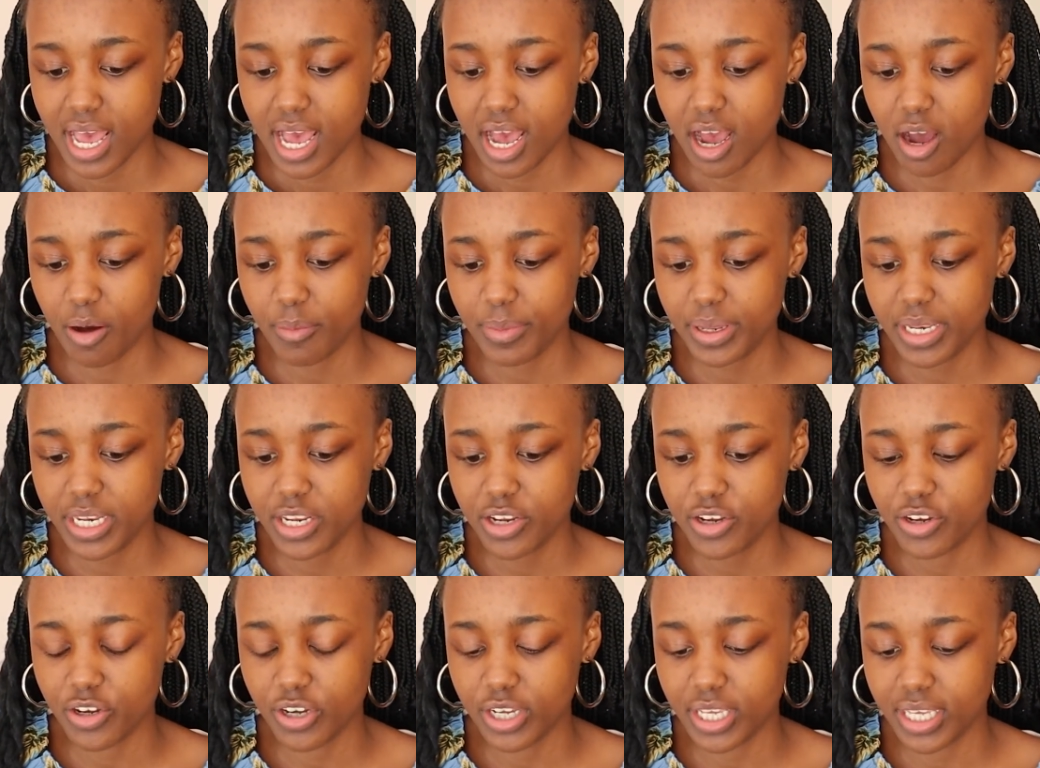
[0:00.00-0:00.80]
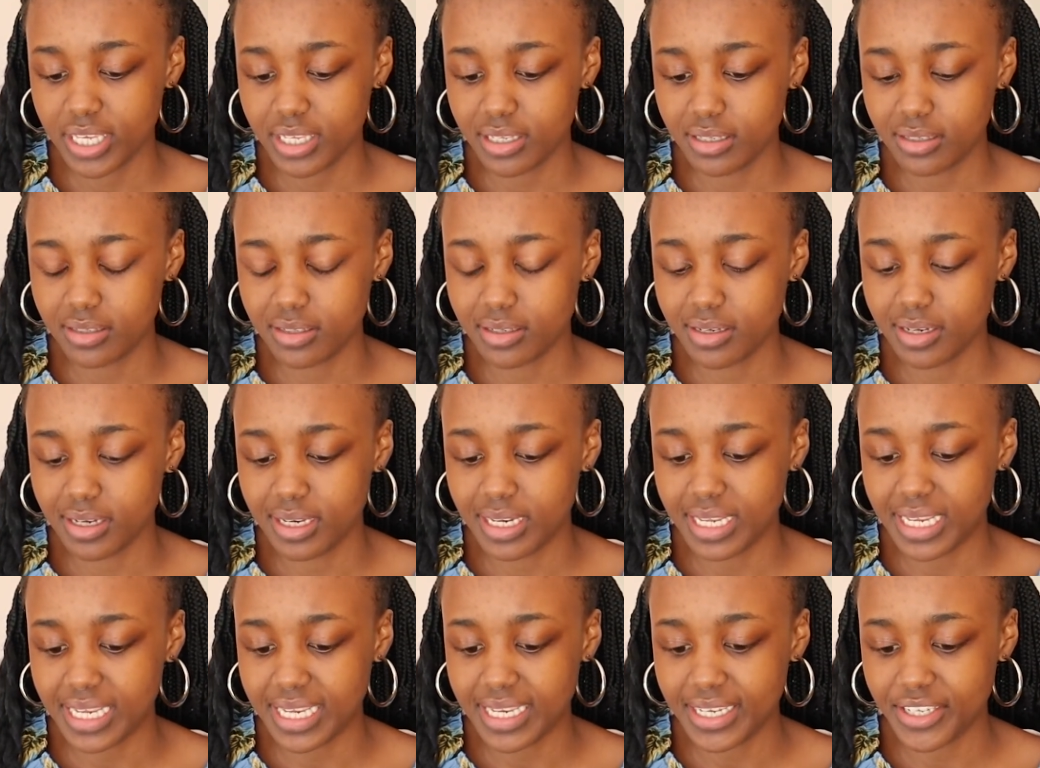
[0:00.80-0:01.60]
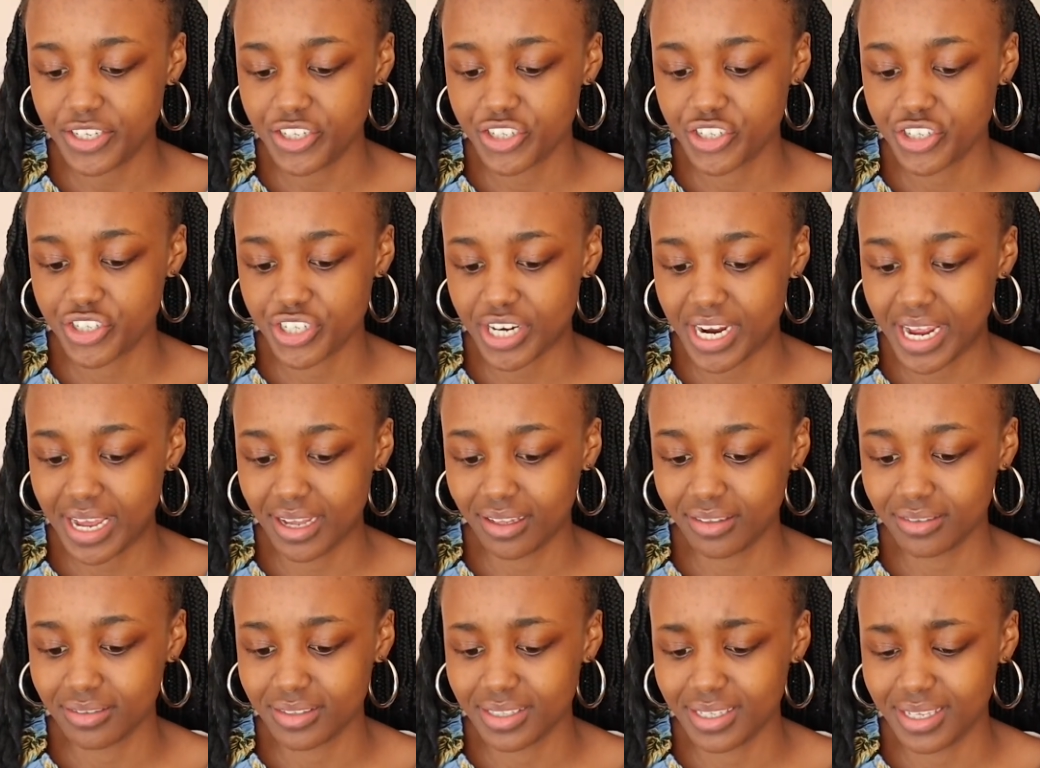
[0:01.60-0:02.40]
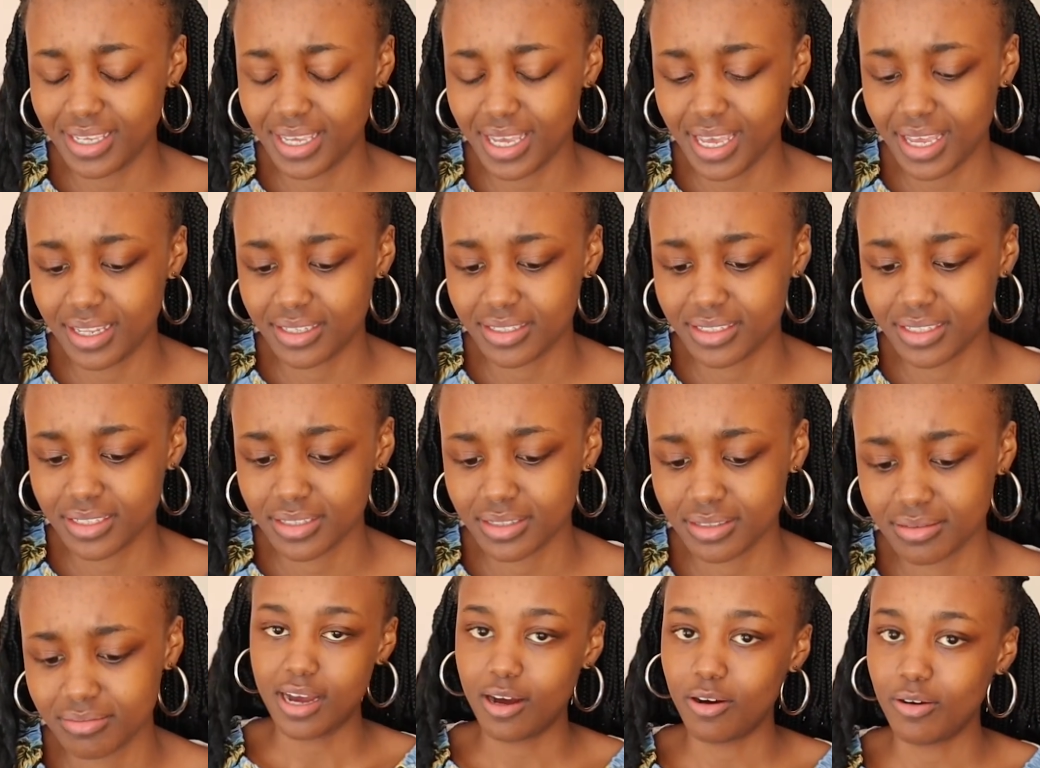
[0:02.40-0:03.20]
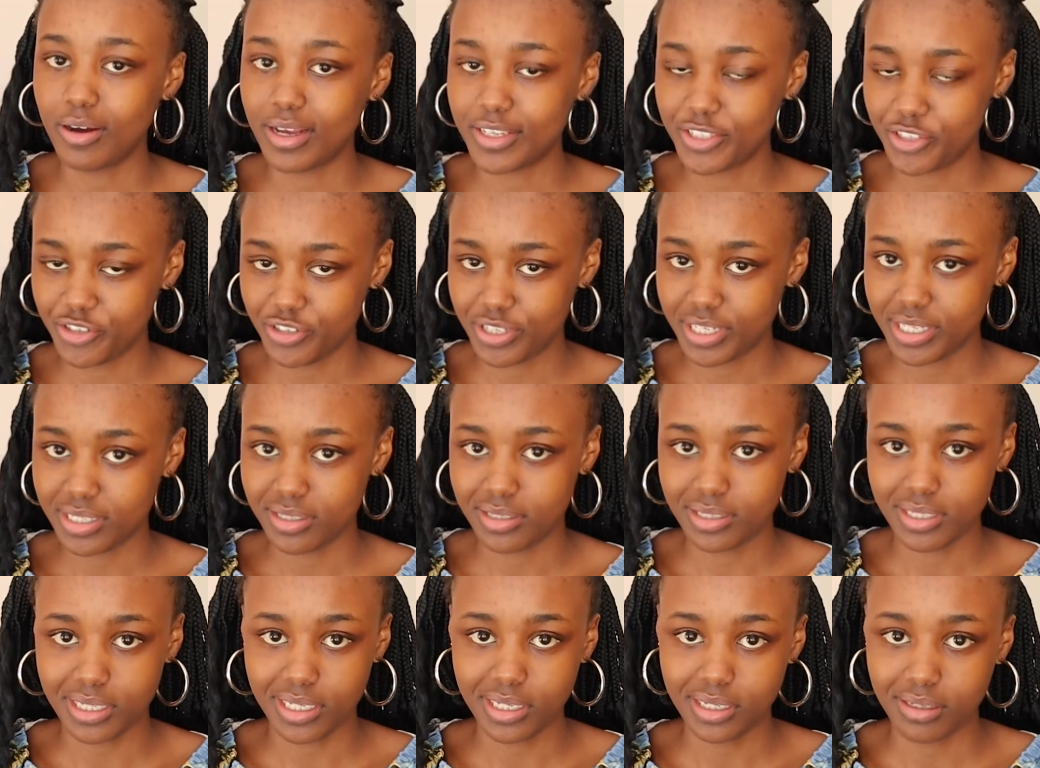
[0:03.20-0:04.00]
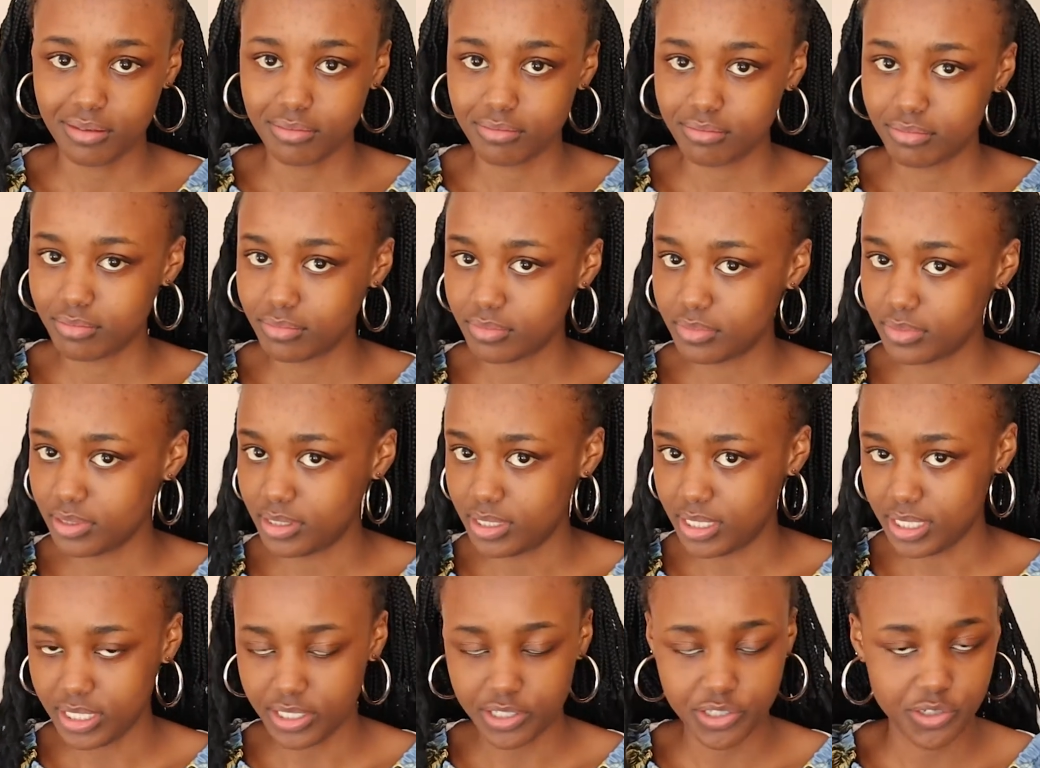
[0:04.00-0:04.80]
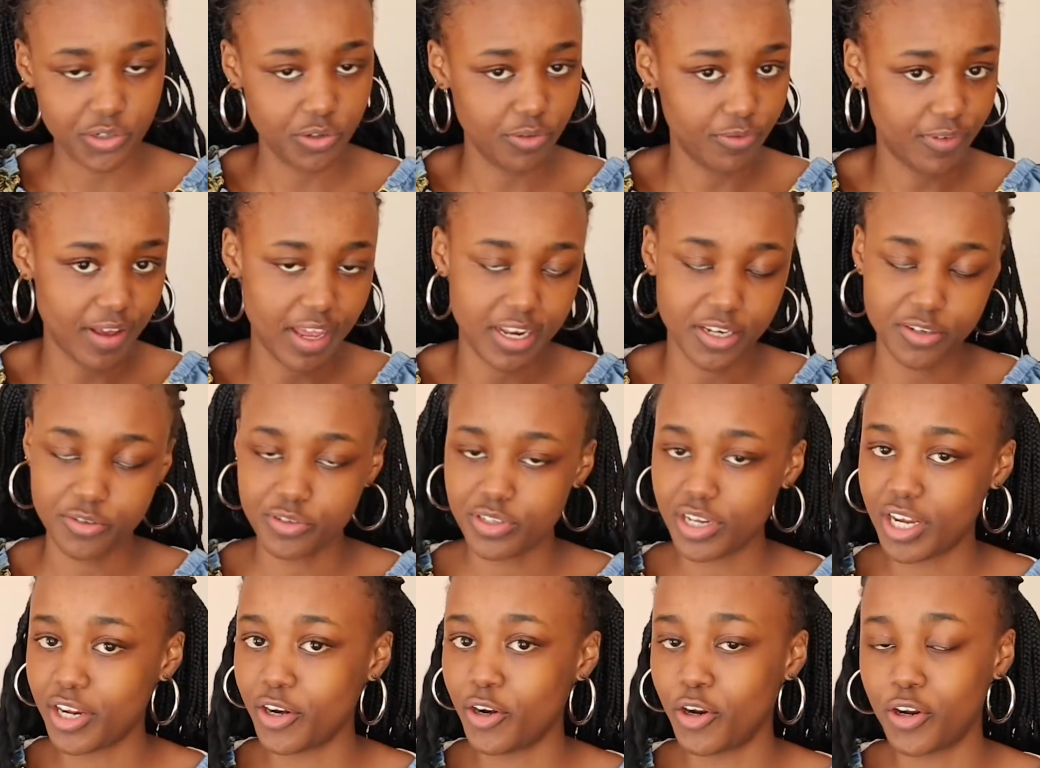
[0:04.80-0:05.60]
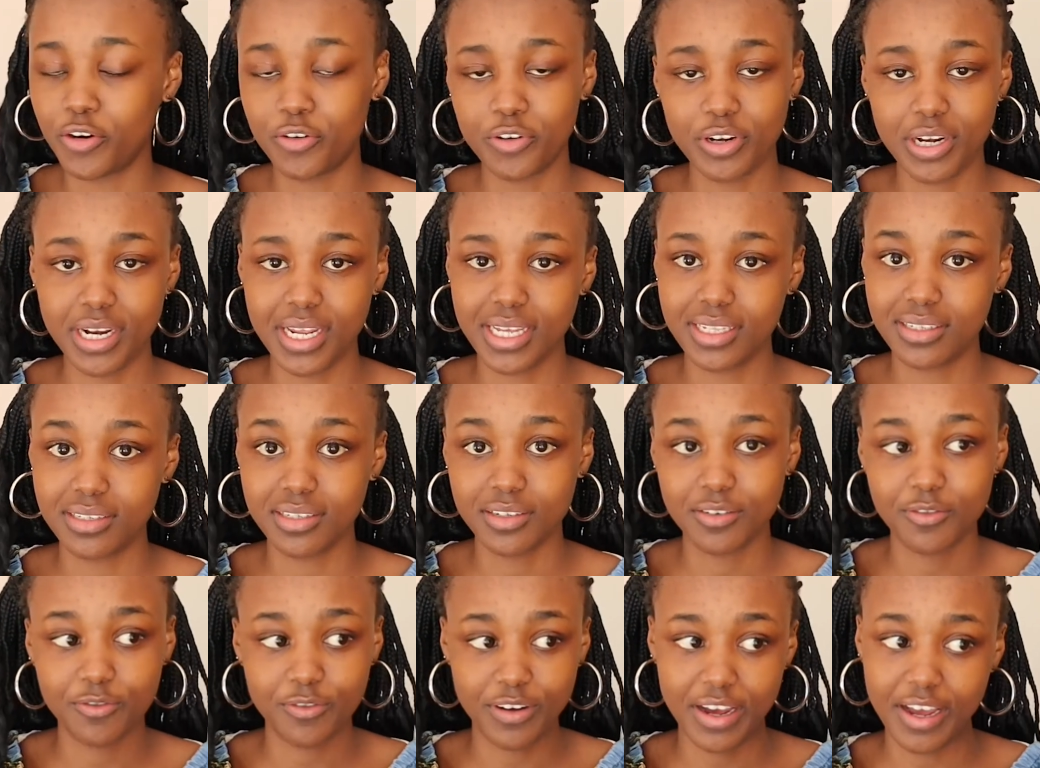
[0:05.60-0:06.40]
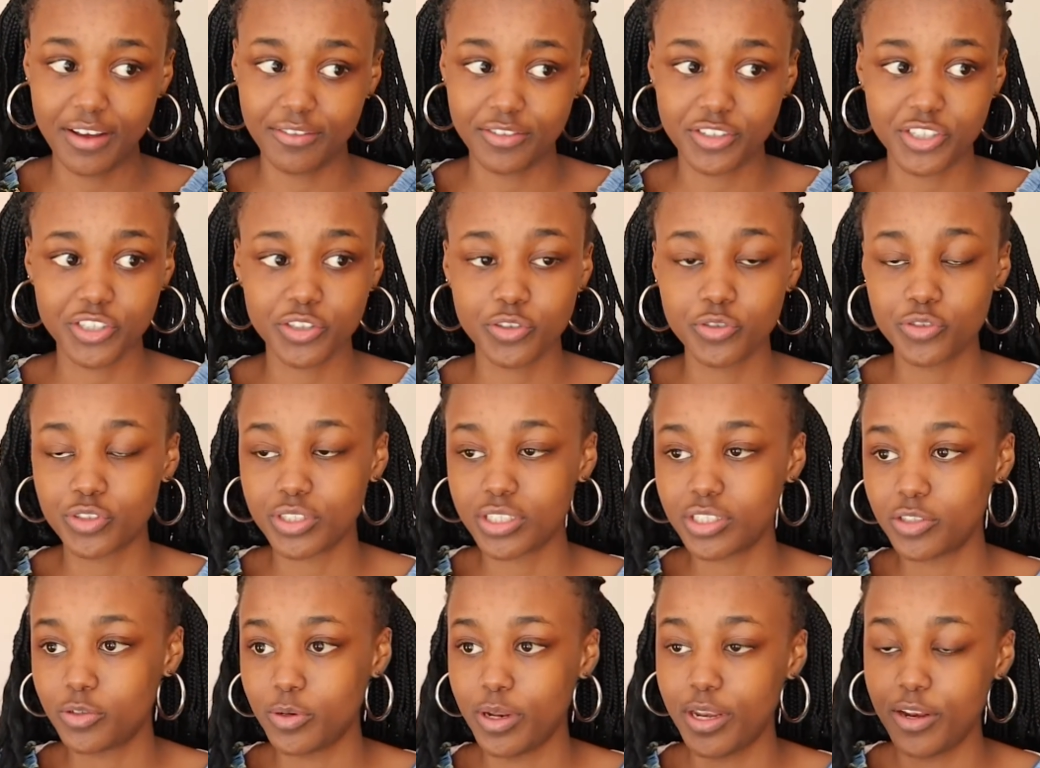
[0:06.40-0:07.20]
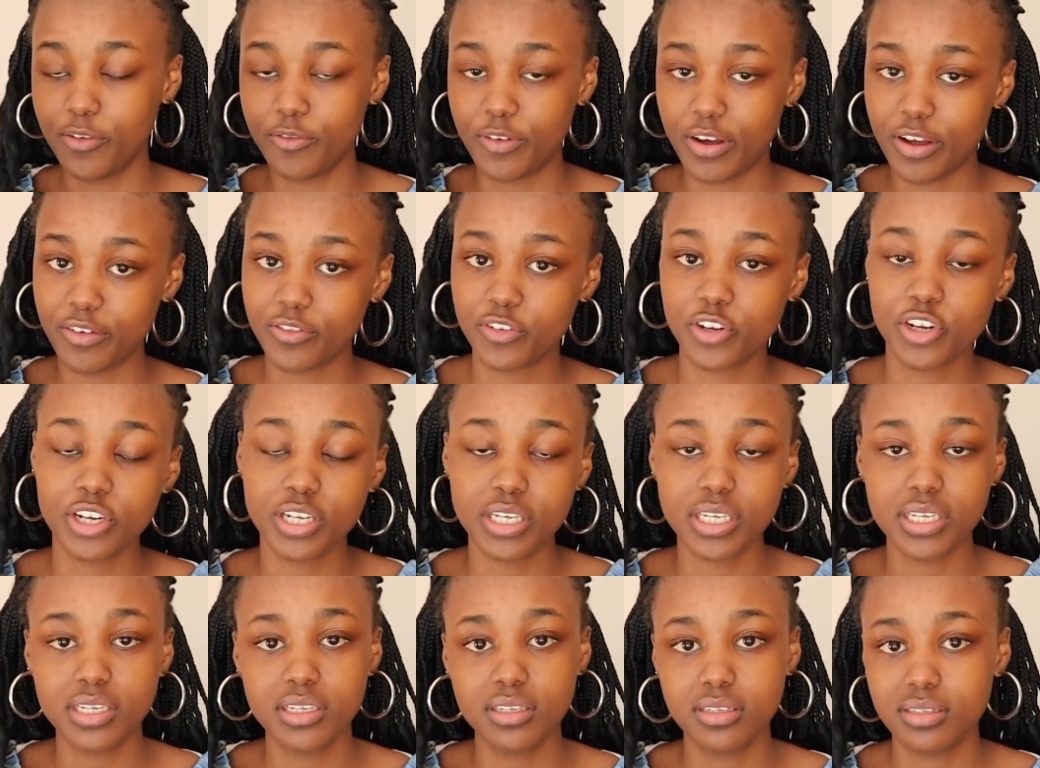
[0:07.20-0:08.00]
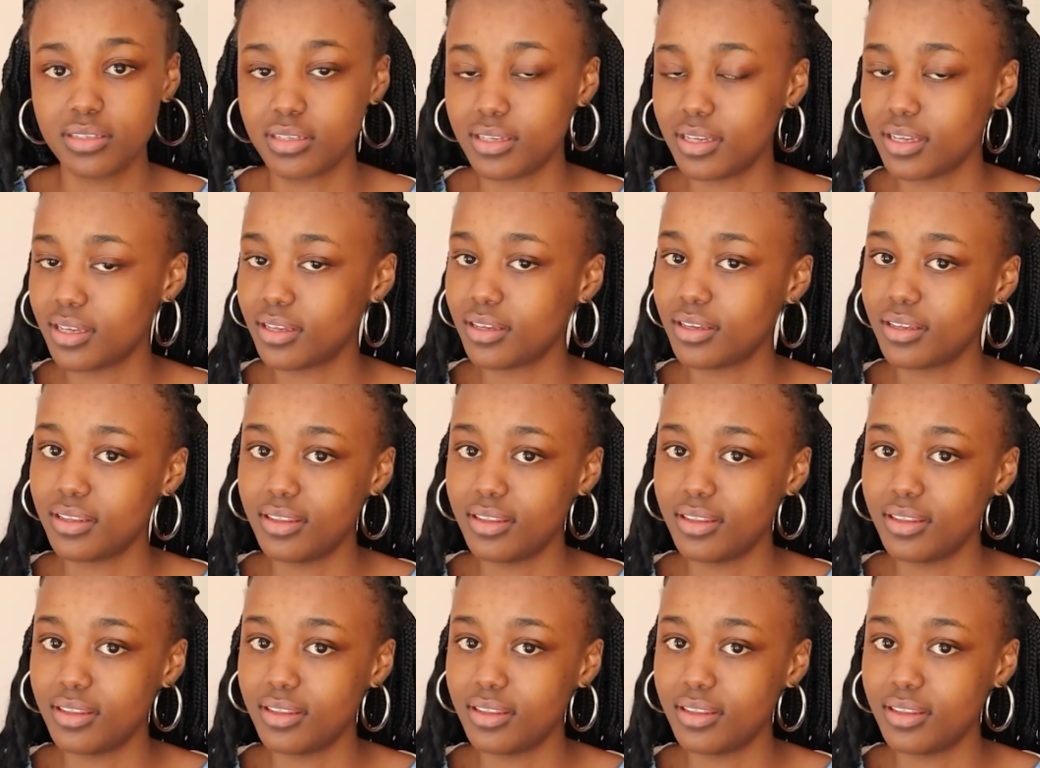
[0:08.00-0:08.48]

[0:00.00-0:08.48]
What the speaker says: How many cookies did each child get? Now, as you can see, these two values are not related. 5 children, 25 cookies.